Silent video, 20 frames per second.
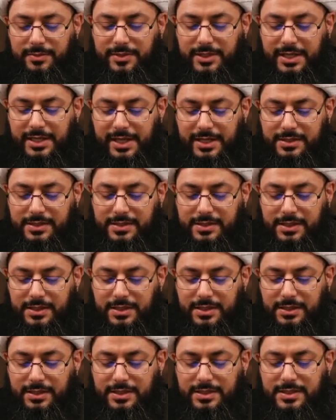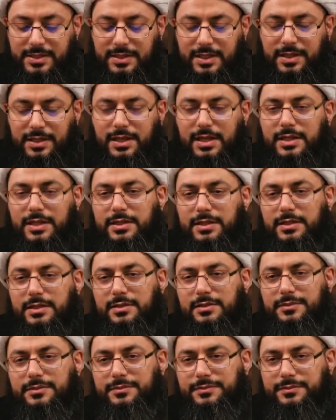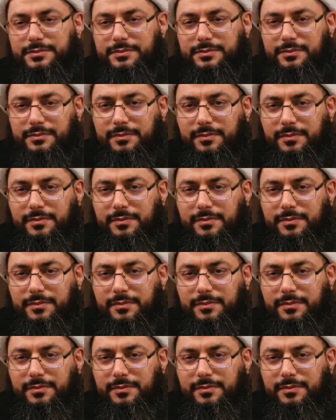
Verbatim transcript: Atiyah bin Atiq al-Zahrani.